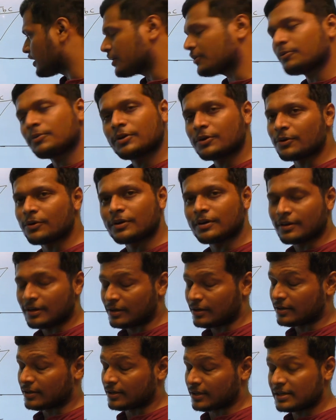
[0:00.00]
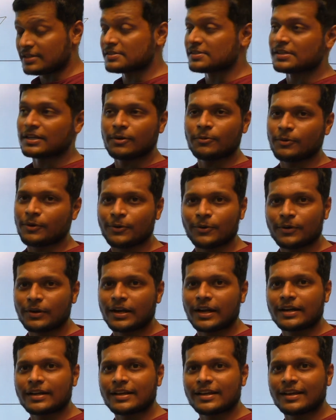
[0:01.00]
we don't, in steel we don't
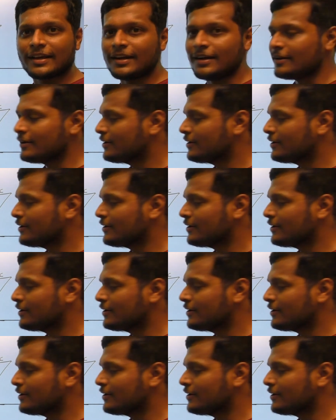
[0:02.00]
get here.